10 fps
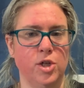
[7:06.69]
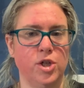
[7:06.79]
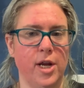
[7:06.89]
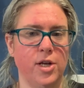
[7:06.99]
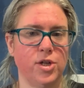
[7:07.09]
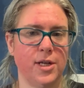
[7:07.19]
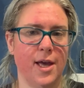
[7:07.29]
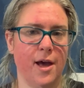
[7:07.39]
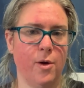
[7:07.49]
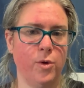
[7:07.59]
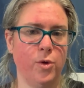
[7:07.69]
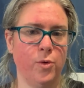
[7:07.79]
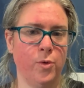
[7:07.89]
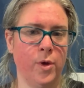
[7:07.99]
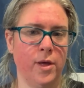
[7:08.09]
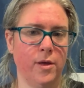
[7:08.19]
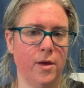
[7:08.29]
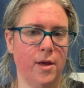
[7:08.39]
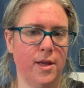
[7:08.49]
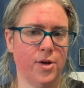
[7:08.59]
changing how you
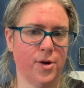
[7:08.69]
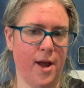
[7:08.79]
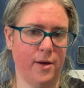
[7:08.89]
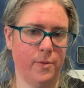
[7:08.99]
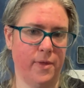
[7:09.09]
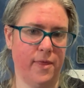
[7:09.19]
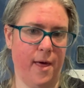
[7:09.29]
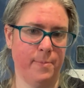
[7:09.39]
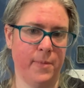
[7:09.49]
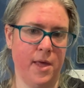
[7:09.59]
interact with them.